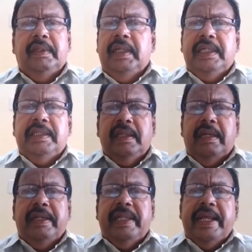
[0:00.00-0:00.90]
It is
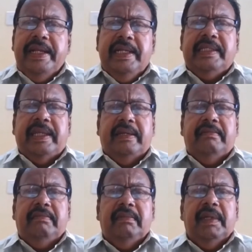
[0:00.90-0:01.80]
not, they are innocent.
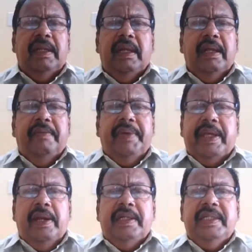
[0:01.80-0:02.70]
We
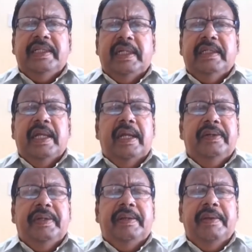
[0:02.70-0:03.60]
cannot say that they are
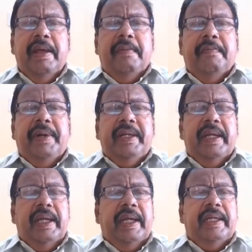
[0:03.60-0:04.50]
doing, but
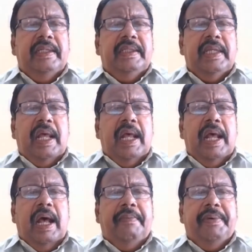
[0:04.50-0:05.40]
it is
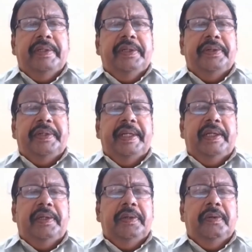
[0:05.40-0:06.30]
our duty
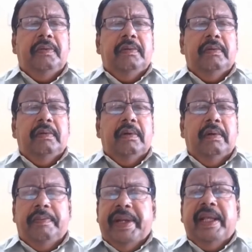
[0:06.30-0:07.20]
to
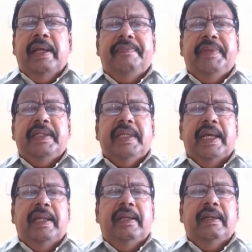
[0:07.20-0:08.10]
bring up the
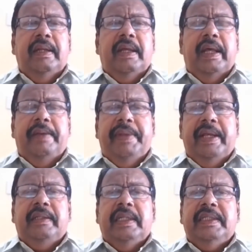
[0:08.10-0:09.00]
child and
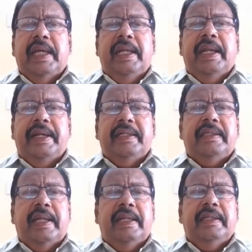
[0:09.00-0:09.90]
make the child
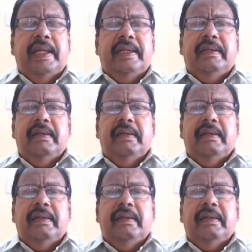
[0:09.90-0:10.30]
understand that